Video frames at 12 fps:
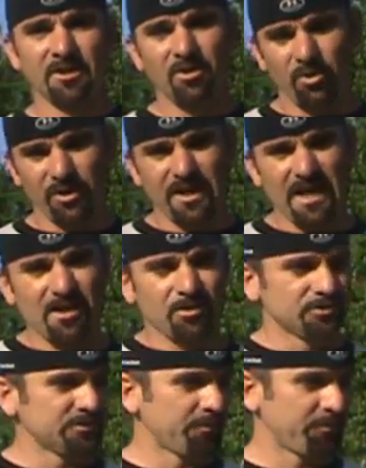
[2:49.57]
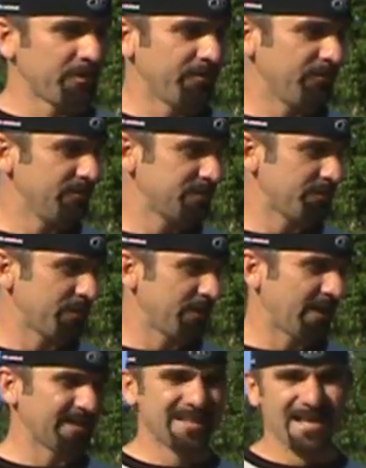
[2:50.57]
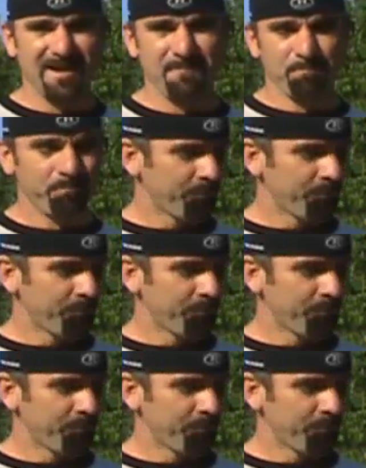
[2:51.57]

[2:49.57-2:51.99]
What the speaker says: on a nail or something like that.